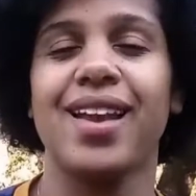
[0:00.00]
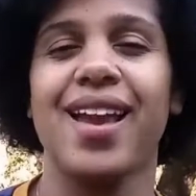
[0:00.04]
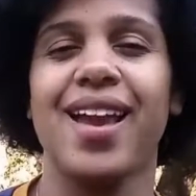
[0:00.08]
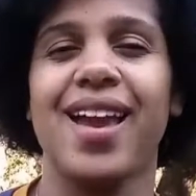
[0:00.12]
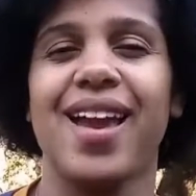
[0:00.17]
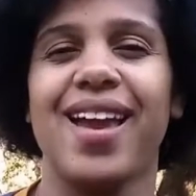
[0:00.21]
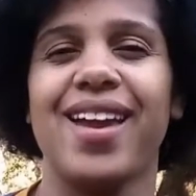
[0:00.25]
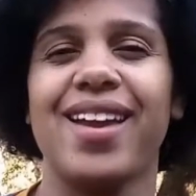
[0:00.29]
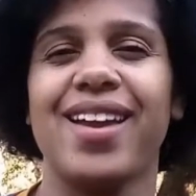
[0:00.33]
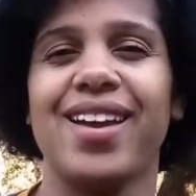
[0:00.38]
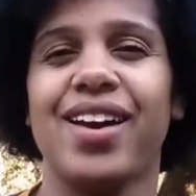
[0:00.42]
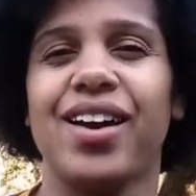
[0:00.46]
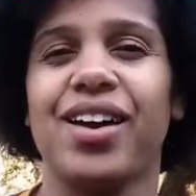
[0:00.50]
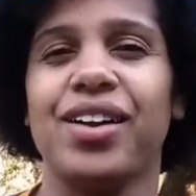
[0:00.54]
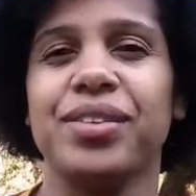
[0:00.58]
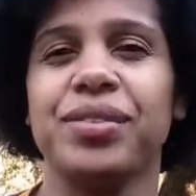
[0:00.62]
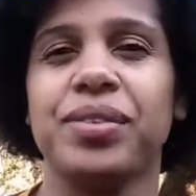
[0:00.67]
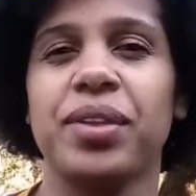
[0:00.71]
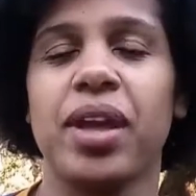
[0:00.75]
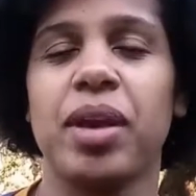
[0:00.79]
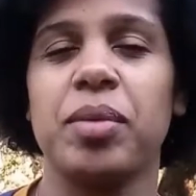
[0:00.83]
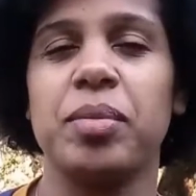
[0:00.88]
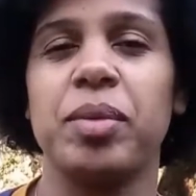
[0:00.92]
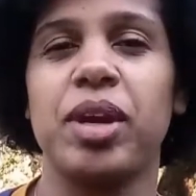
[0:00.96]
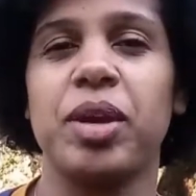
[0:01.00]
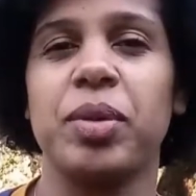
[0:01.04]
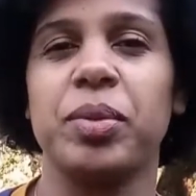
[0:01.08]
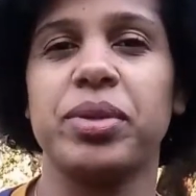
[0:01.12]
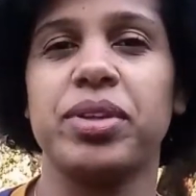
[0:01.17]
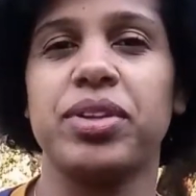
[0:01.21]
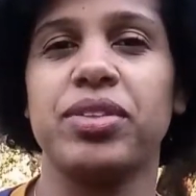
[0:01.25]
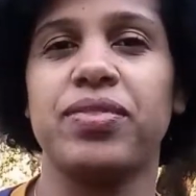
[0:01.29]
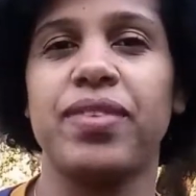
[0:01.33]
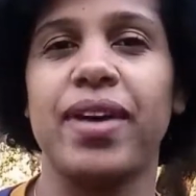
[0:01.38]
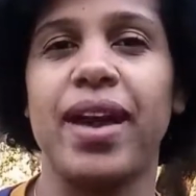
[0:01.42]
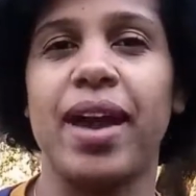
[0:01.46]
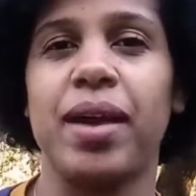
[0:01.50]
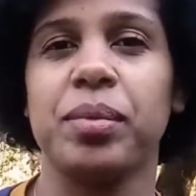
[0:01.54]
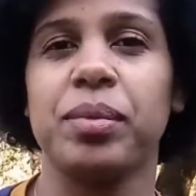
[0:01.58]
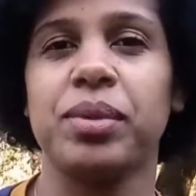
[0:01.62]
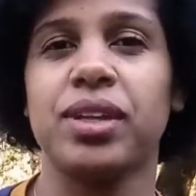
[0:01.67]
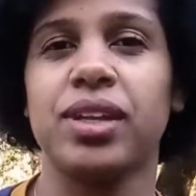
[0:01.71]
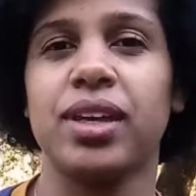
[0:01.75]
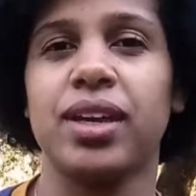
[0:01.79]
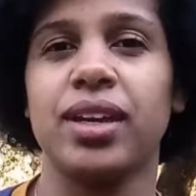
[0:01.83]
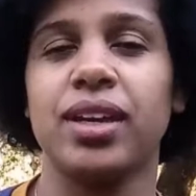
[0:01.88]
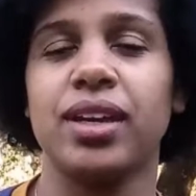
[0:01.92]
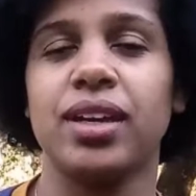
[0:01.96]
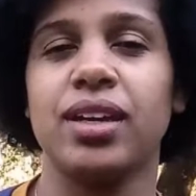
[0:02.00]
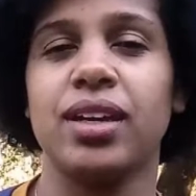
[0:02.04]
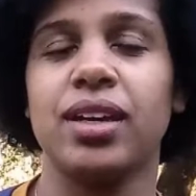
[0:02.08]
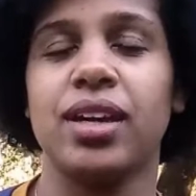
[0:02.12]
Hey y'all, I'm here with the Fab Click,